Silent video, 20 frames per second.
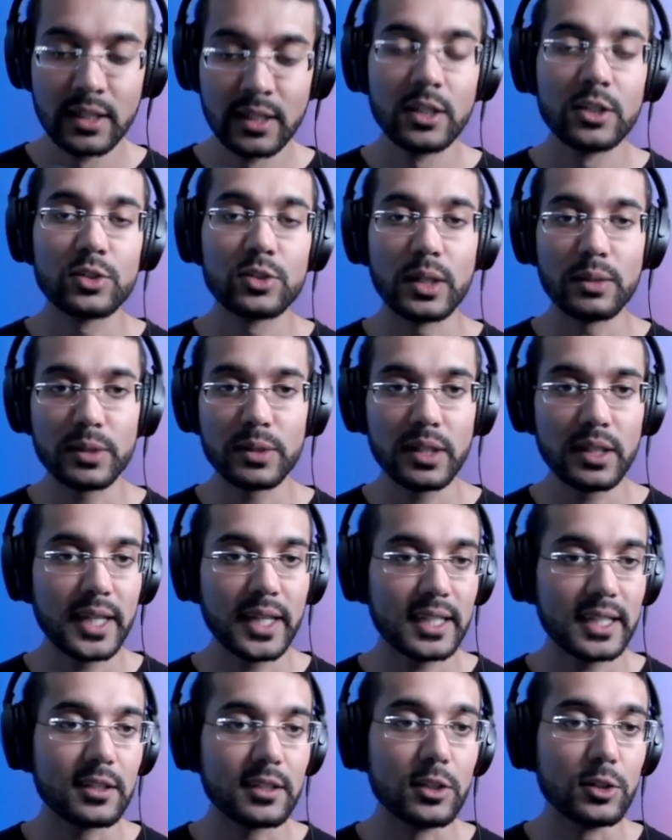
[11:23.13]
So I really
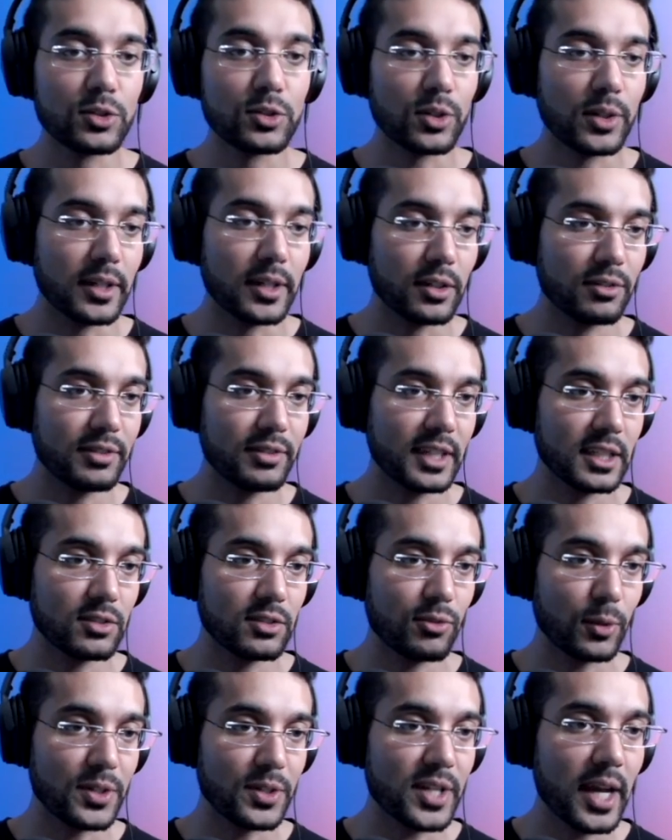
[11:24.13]
like the user interface
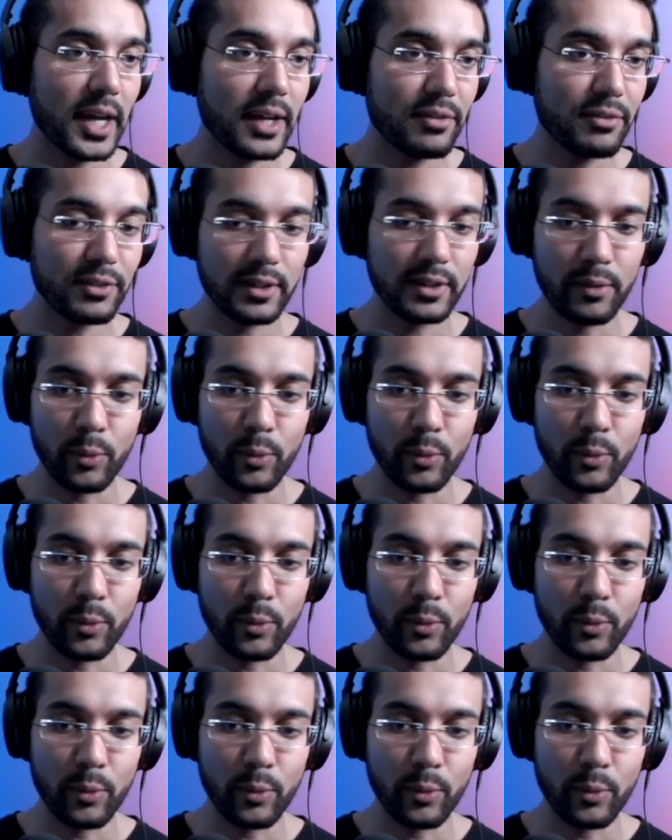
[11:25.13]
for Typhon